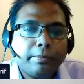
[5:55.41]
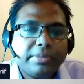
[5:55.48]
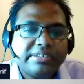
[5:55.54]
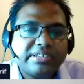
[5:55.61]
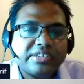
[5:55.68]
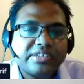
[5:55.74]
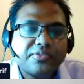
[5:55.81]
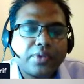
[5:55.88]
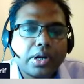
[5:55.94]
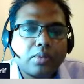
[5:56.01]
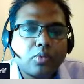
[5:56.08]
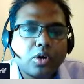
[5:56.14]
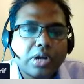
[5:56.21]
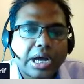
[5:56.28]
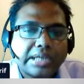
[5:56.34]
business
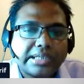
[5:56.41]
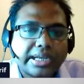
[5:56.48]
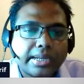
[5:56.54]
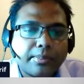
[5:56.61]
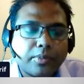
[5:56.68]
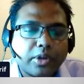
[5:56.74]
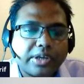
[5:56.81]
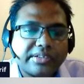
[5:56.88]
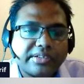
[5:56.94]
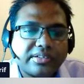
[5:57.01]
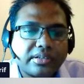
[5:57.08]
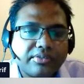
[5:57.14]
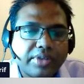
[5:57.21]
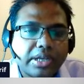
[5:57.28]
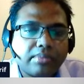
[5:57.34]
firm or other
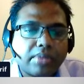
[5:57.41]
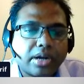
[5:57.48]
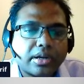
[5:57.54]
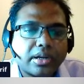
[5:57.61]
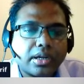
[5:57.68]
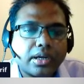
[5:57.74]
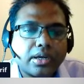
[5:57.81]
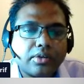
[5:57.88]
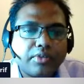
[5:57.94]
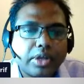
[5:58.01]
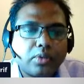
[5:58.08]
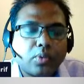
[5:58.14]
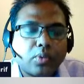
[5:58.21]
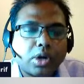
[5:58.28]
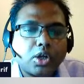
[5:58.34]
employees. Real
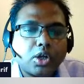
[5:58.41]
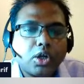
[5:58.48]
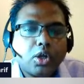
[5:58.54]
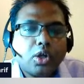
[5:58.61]
world,